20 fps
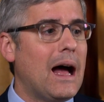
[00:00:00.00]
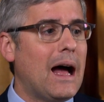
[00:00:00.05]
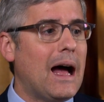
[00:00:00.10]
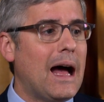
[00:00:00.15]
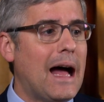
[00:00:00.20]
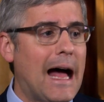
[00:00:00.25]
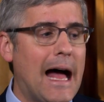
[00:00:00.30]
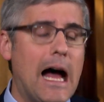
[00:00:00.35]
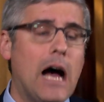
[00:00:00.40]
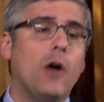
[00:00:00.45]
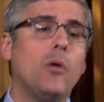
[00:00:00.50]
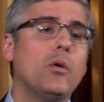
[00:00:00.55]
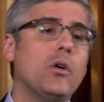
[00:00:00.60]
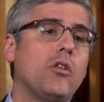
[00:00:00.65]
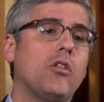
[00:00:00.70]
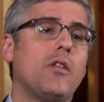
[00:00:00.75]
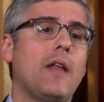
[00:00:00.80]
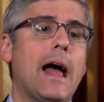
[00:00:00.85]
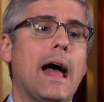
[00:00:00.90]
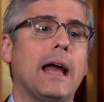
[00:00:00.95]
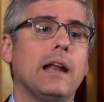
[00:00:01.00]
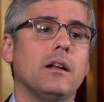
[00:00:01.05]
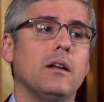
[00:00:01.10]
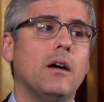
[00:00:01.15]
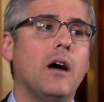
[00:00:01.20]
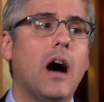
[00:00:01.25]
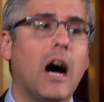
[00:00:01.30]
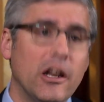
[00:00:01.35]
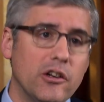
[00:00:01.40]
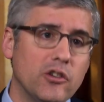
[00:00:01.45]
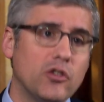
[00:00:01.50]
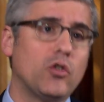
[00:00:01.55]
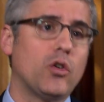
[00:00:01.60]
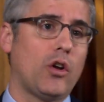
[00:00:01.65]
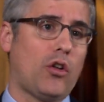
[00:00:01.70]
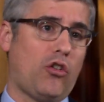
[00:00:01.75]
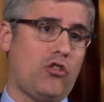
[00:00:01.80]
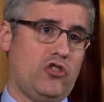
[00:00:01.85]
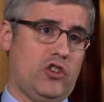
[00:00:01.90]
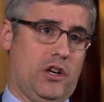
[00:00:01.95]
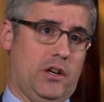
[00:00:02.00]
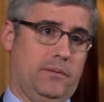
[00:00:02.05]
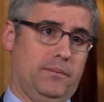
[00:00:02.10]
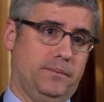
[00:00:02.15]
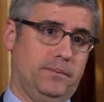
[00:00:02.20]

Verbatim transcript: How is that unchristian?